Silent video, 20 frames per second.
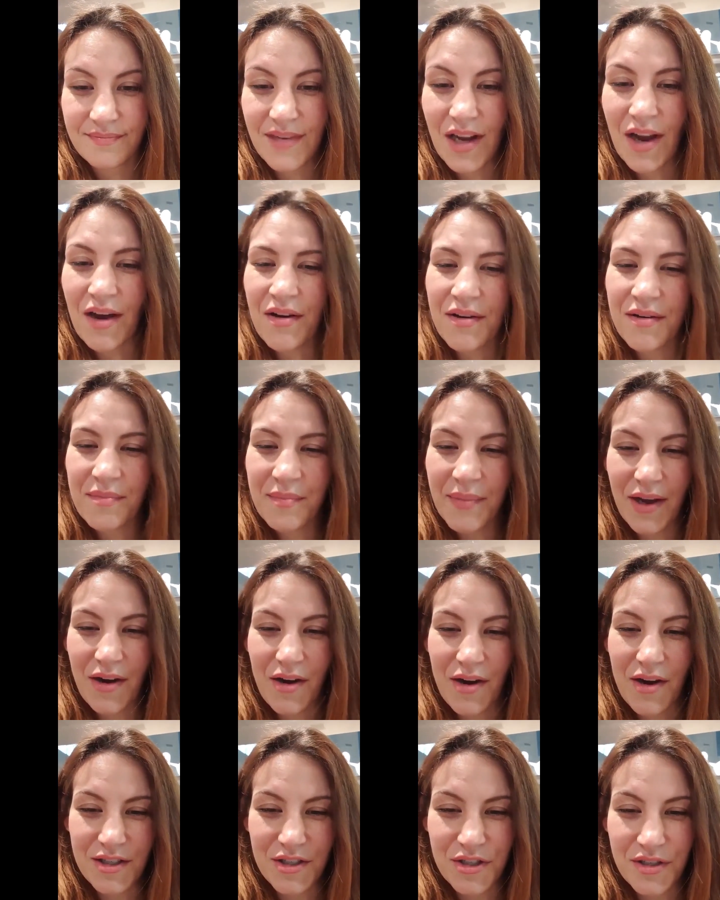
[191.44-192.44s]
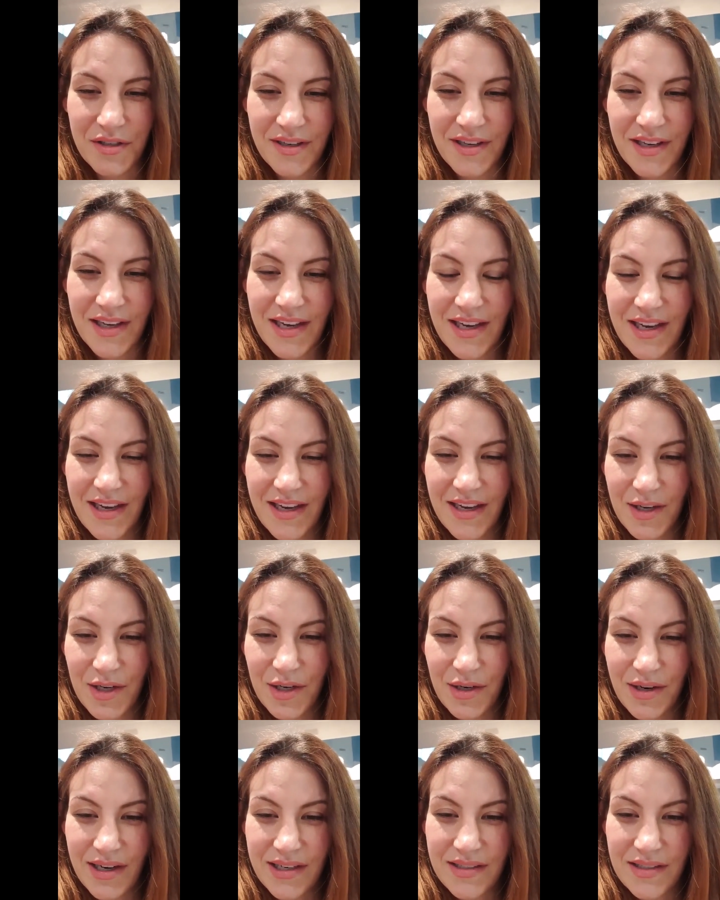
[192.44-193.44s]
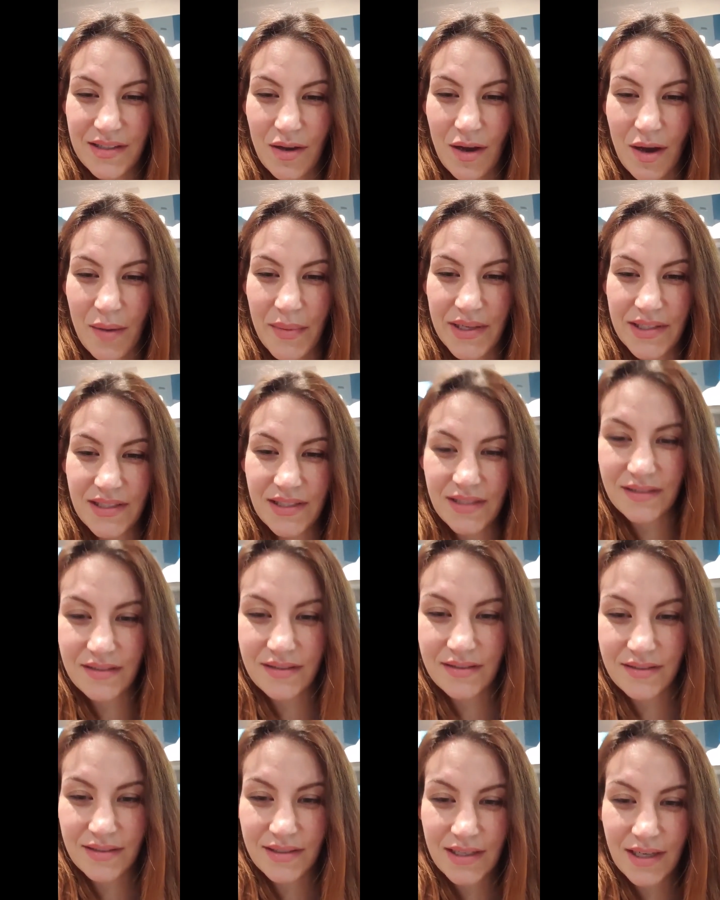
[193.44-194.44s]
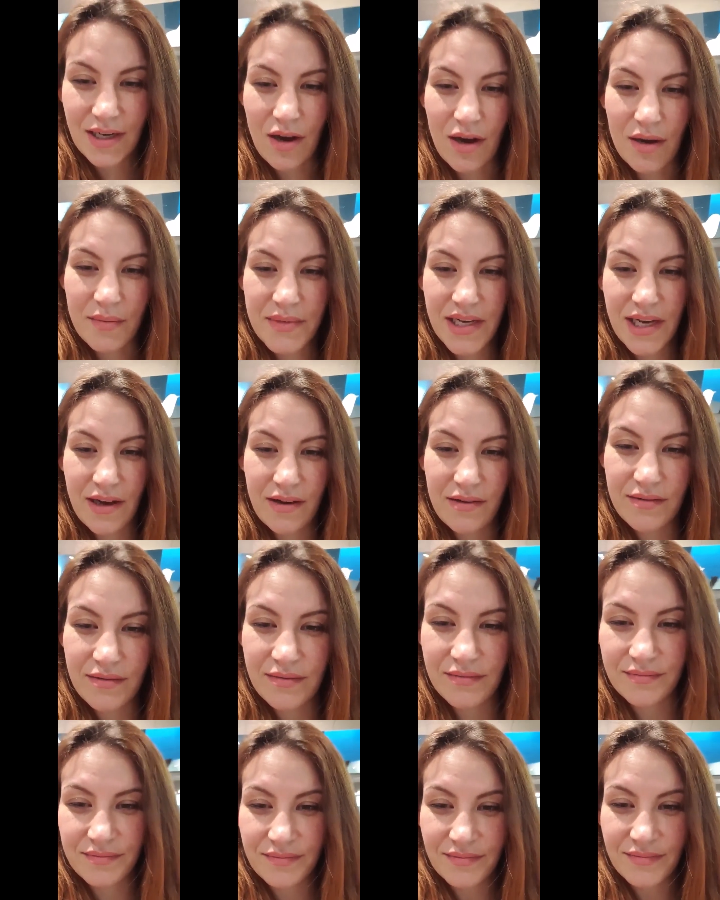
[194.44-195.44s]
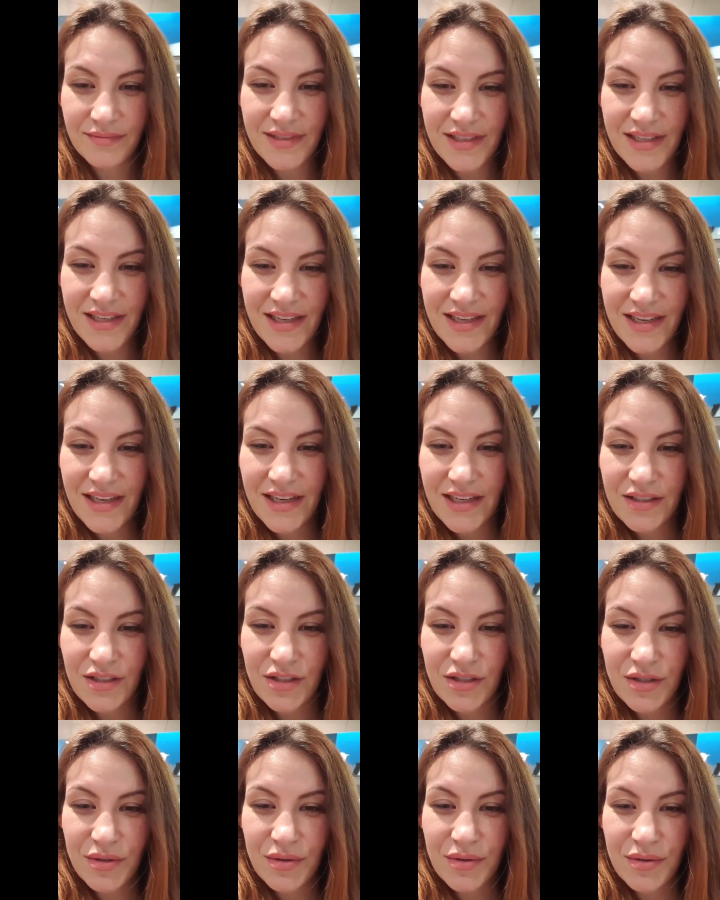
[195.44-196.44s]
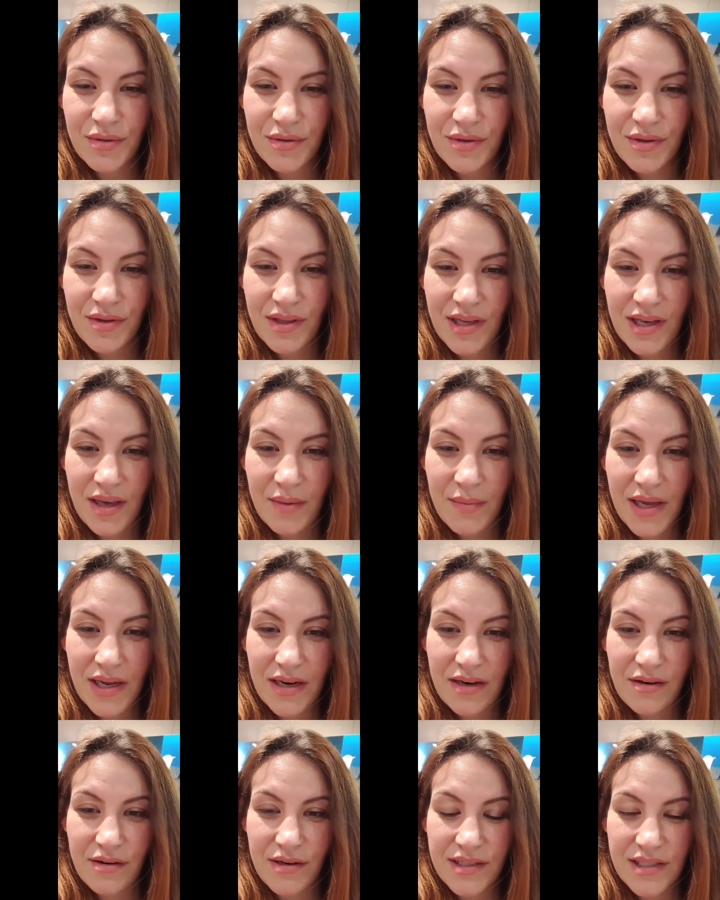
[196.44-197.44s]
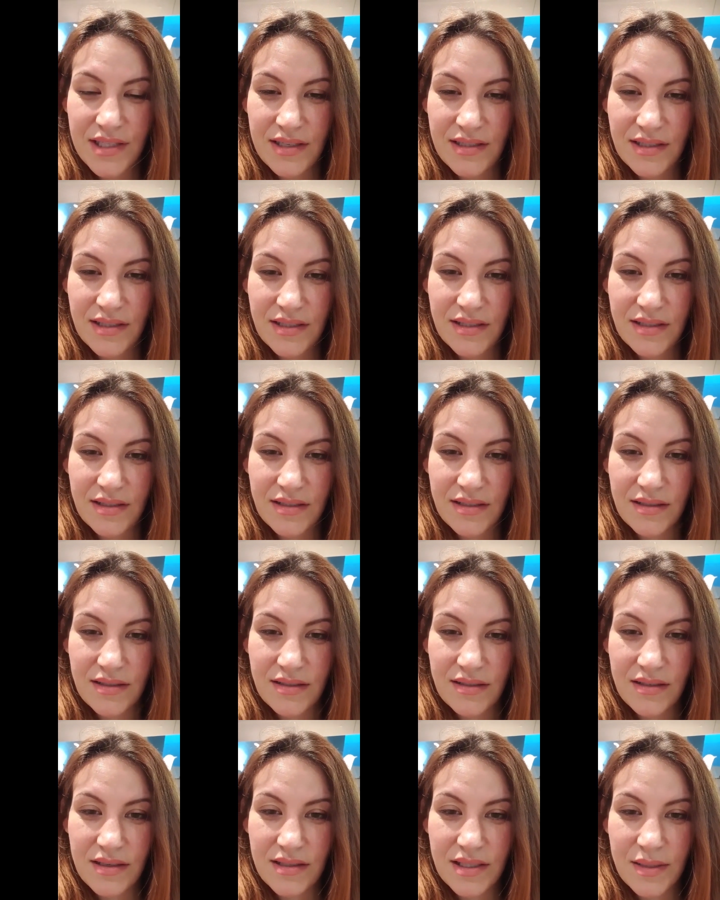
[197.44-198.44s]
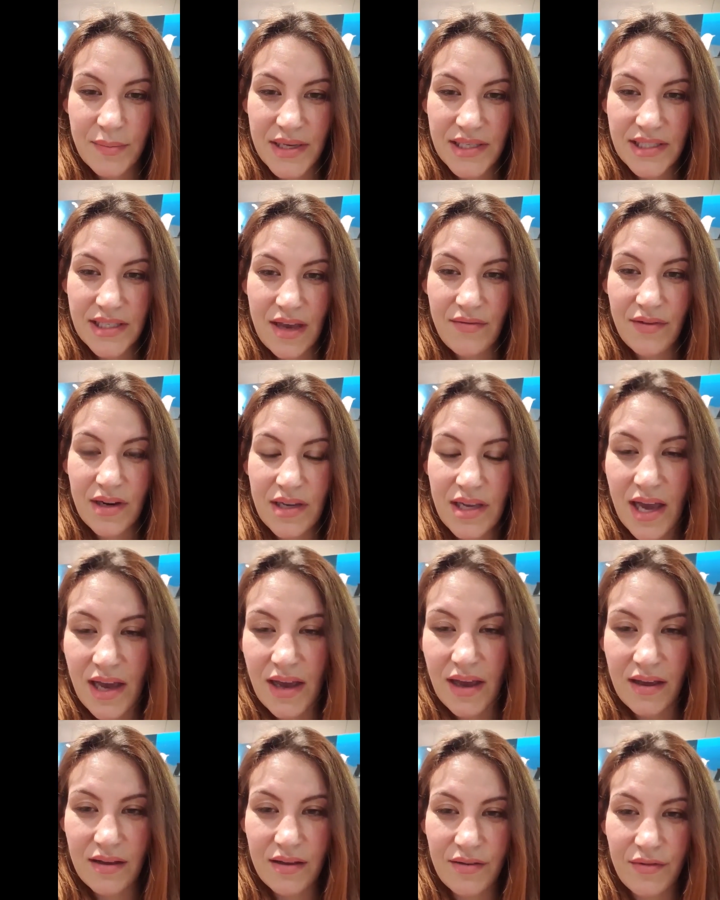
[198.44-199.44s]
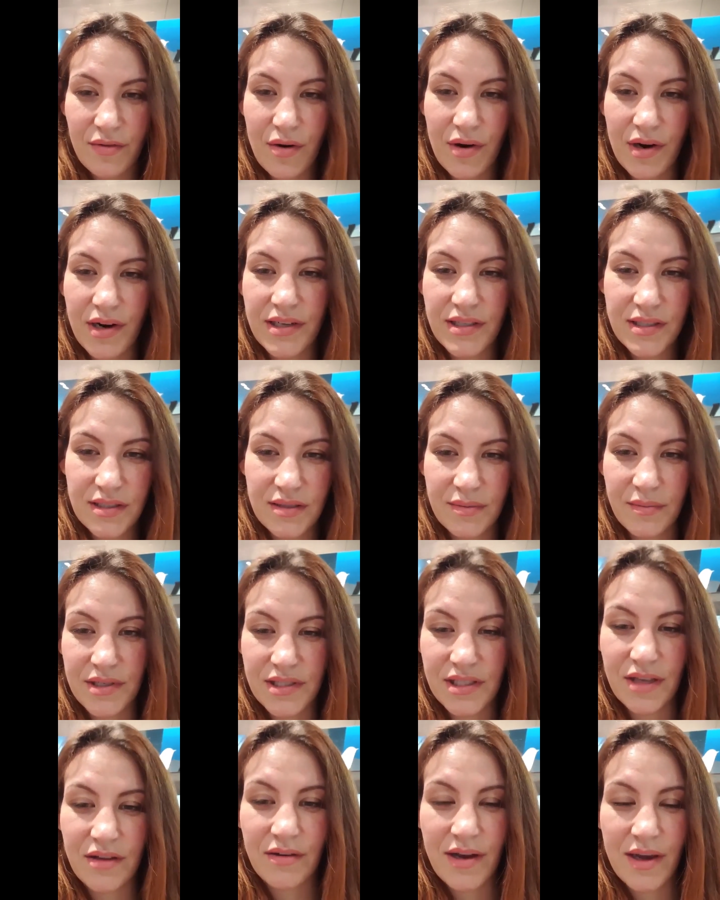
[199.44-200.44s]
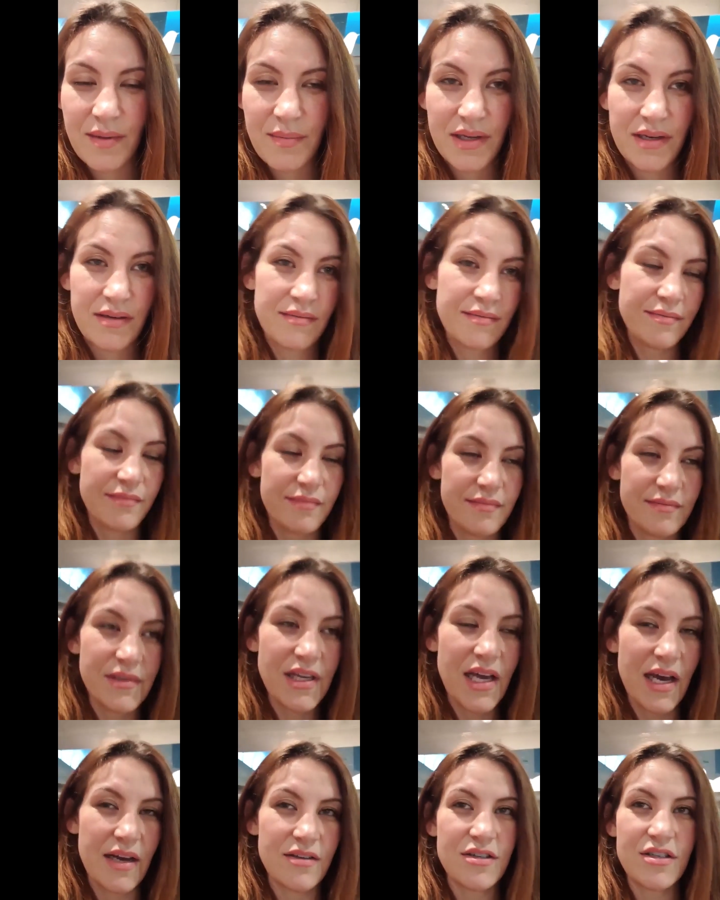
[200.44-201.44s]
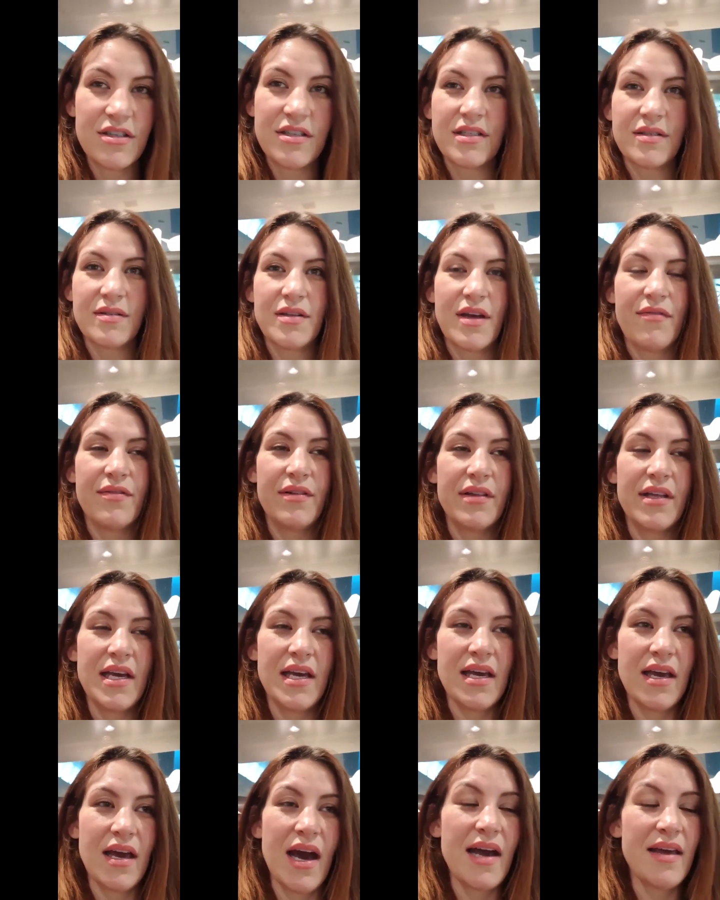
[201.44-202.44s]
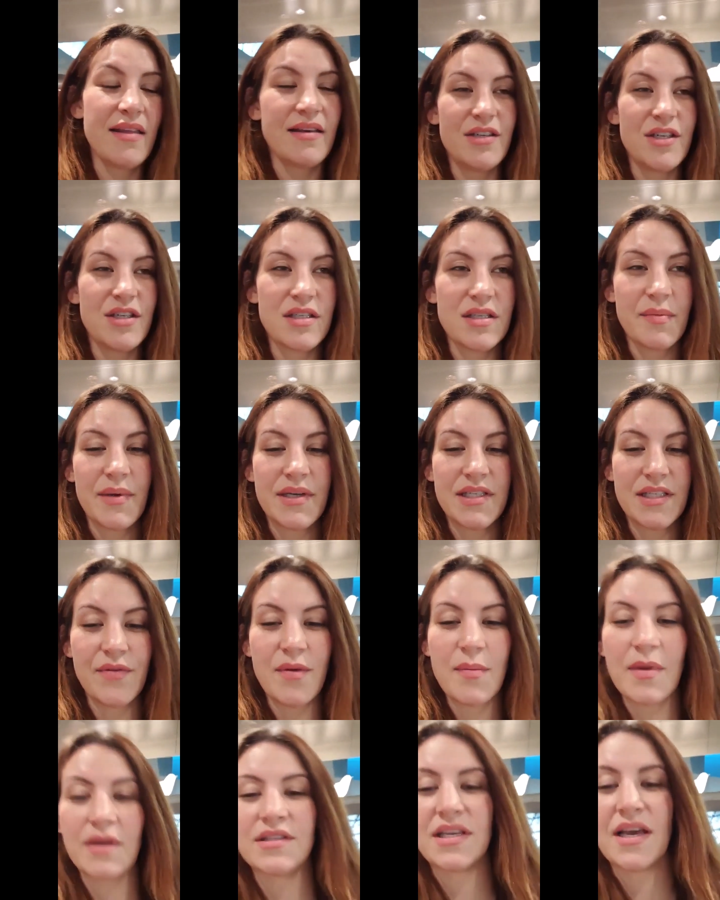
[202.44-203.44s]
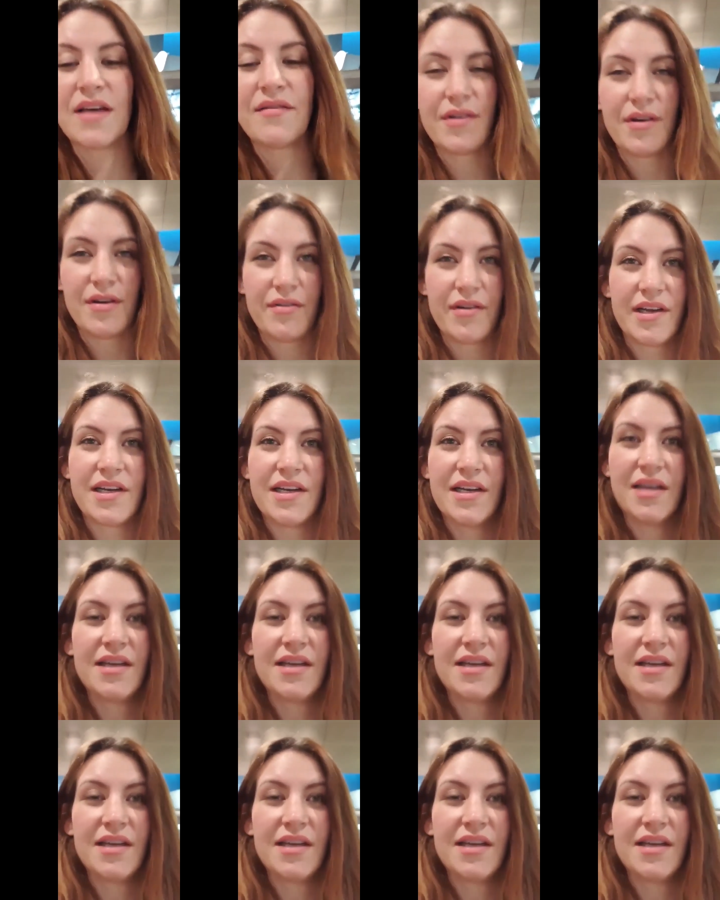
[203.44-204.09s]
Oh my gosh. Your guys' comments. Calm down. Do you think Amanda Nunes is the best ever? Yeah, of course, Marcelo. I mean, yeah, she's definitely, I think she's the best female to ever do it.